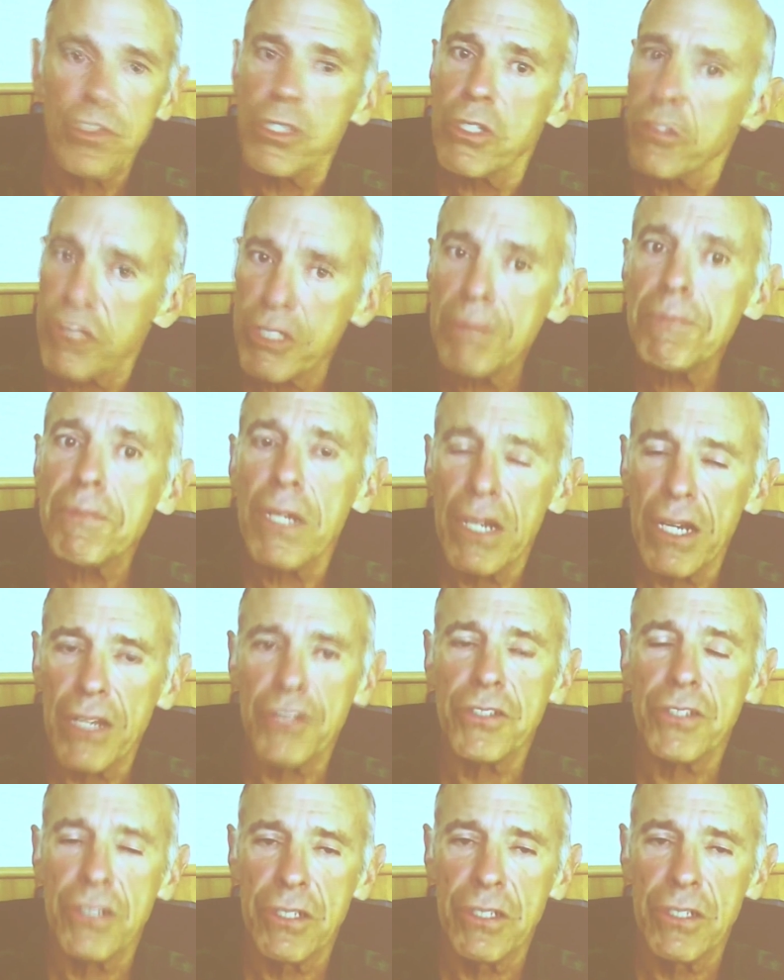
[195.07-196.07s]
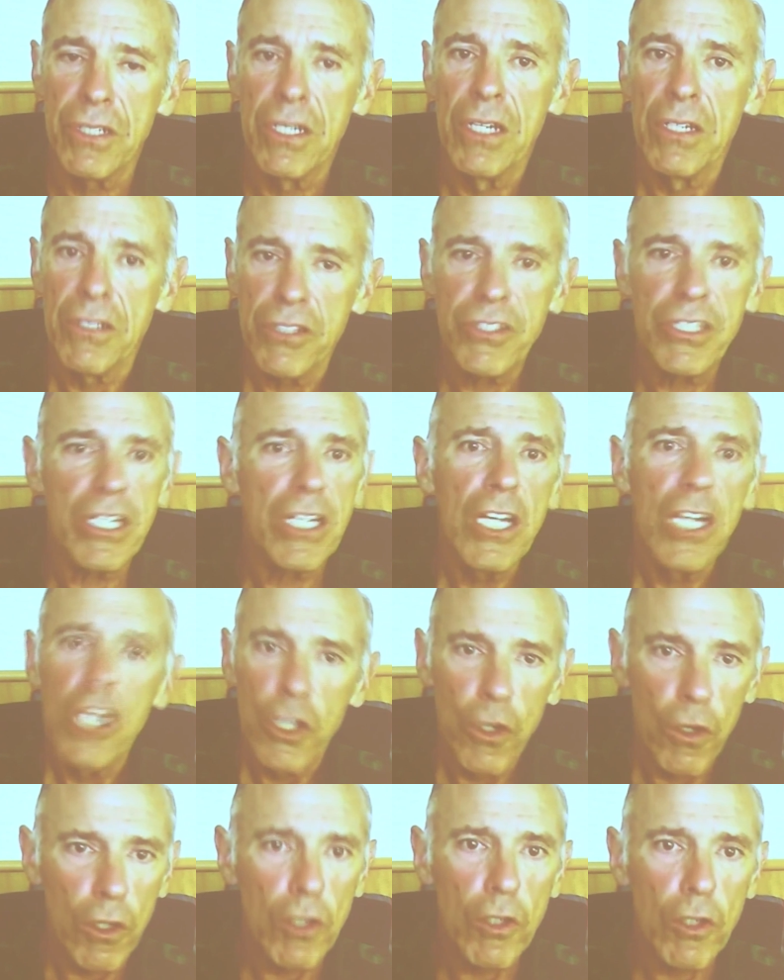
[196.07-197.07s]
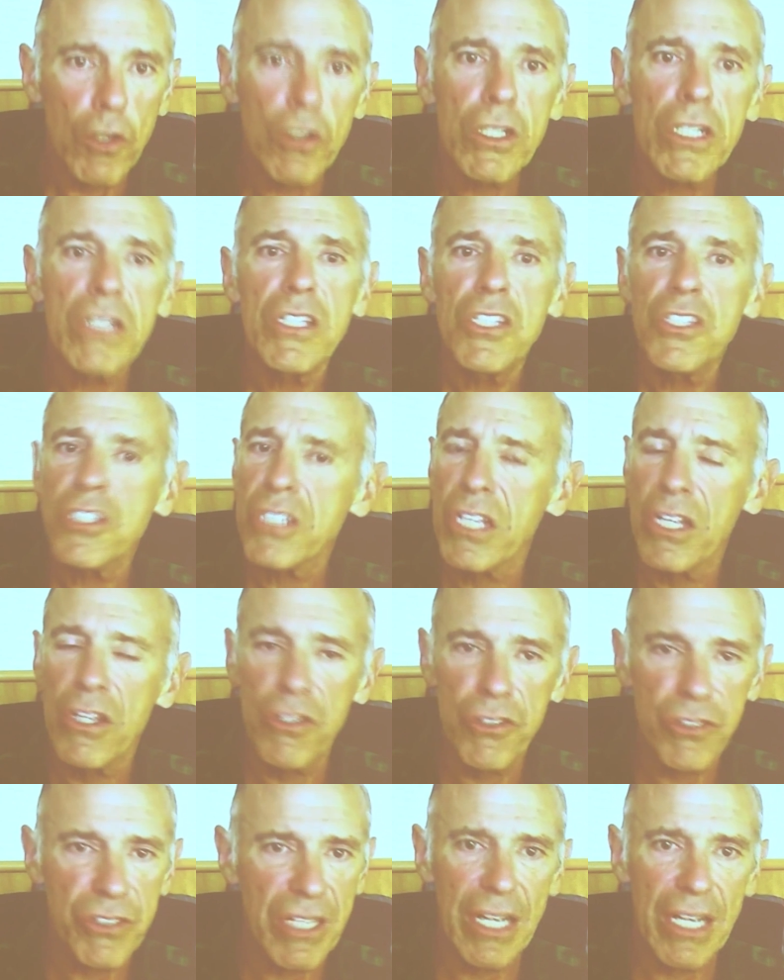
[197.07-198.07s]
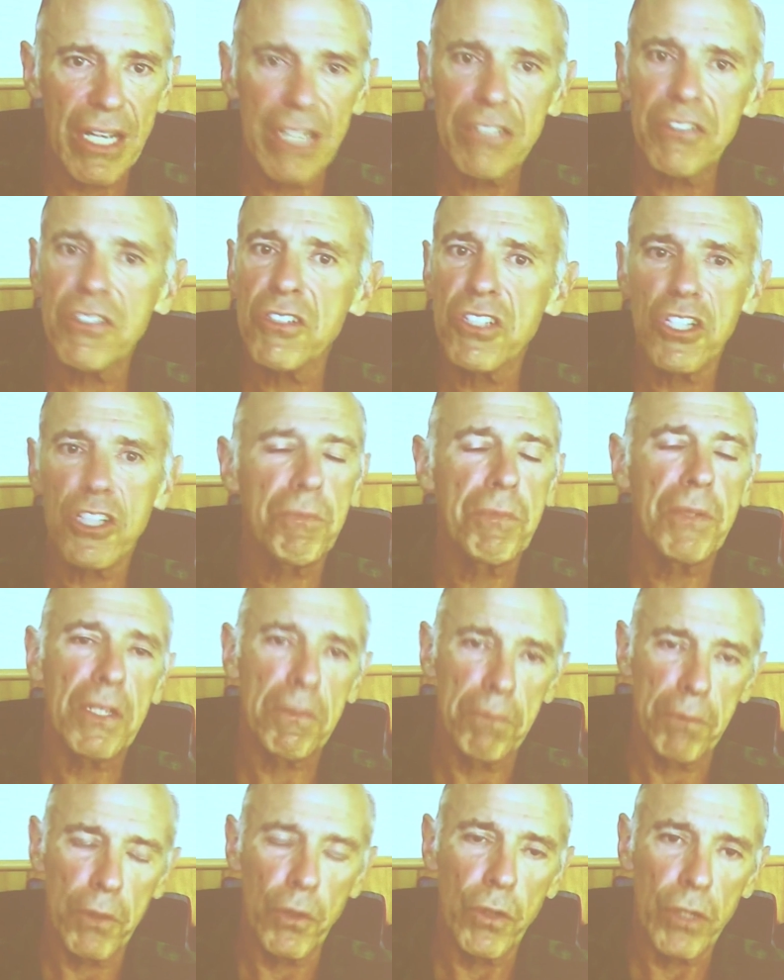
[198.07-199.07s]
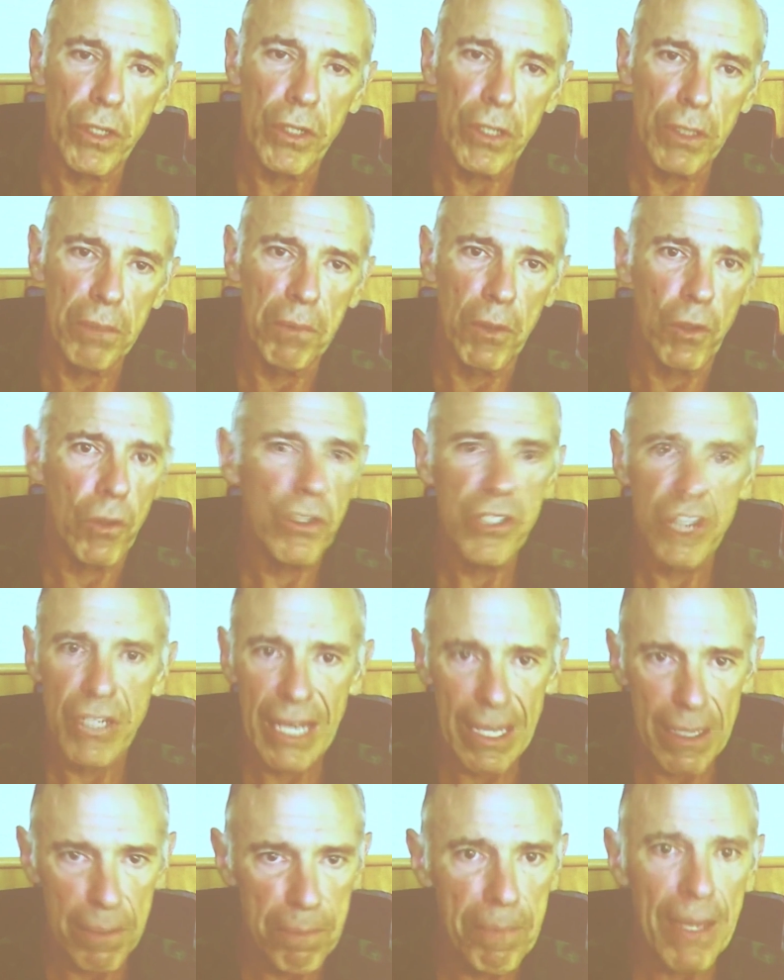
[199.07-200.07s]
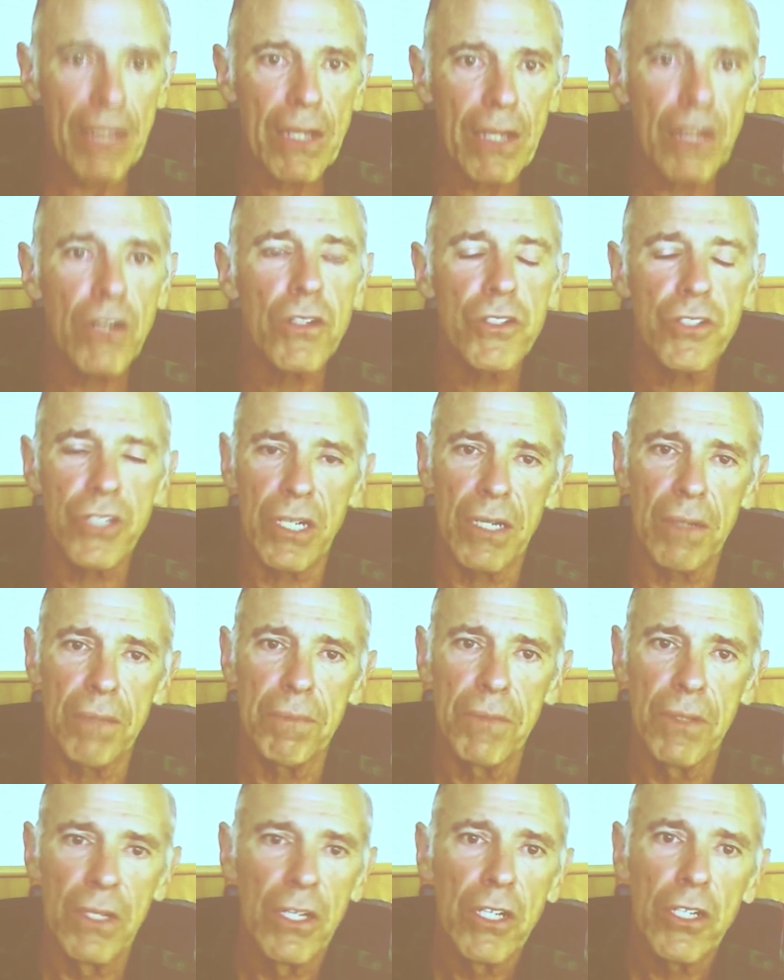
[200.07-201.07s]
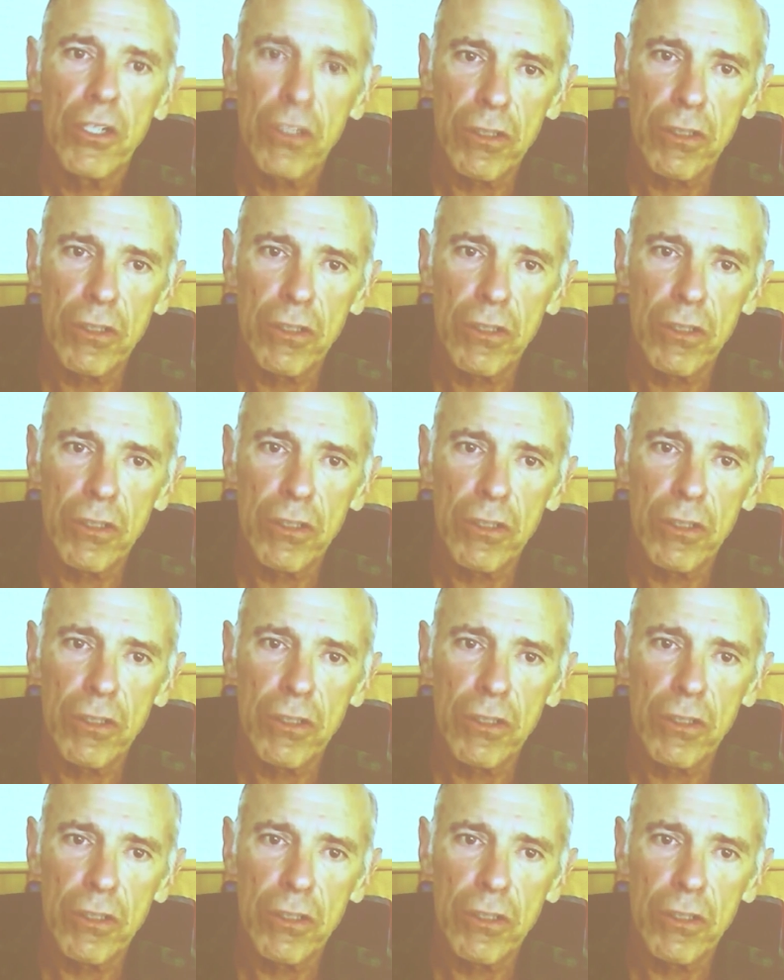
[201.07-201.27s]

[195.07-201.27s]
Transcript: So it's up to us to say, you're learning these skills not to just be employable or to get a better job.